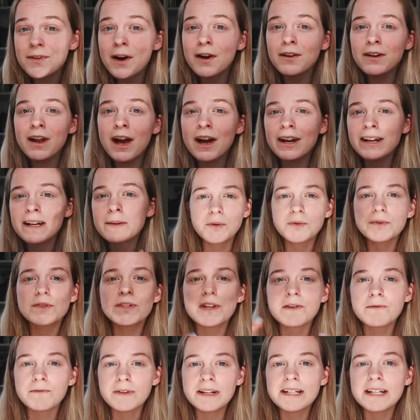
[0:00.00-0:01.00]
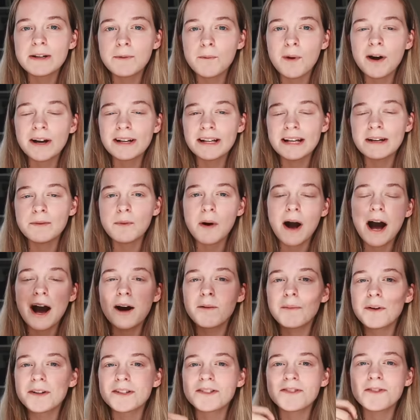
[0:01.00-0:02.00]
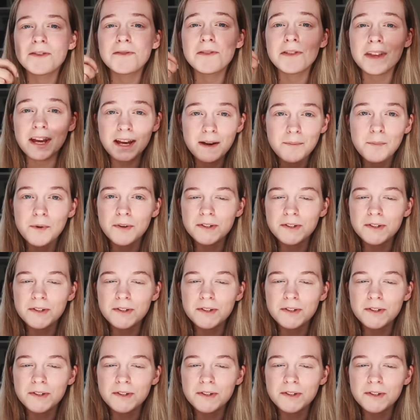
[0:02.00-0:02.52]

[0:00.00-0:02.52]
for our learning, but also reading widely will help us to think